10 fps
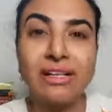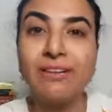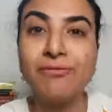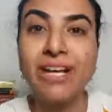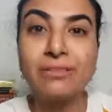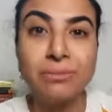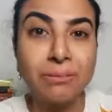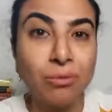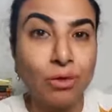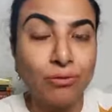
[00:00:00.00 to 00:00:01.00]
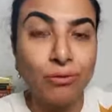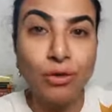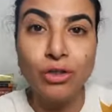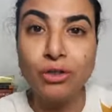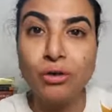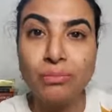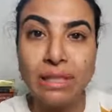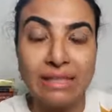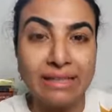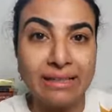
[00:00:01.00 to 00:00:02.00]
Investment portfolio
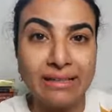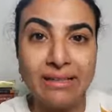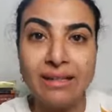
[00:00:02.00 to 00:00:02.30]
building.